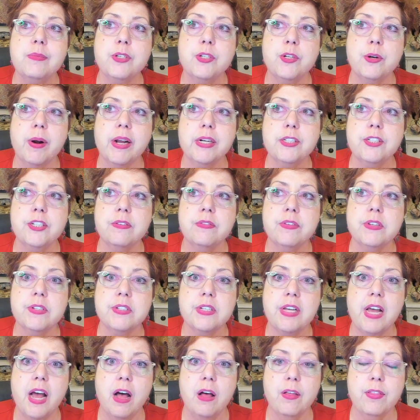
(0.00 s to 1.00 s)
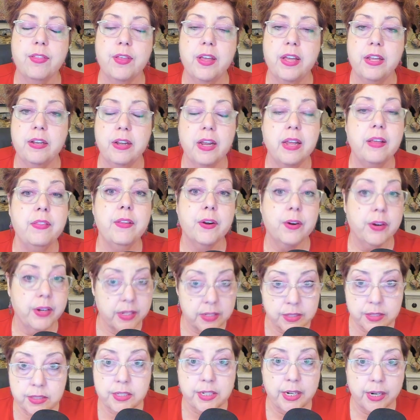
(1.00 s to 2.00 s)
direction of the South, and there
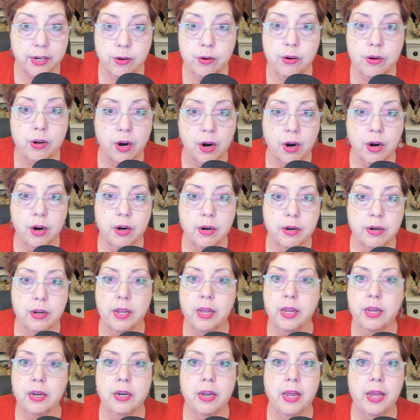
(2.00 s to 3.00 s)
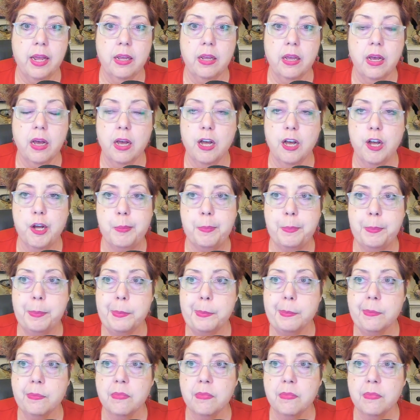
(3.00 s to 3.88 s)
is a tarot card and an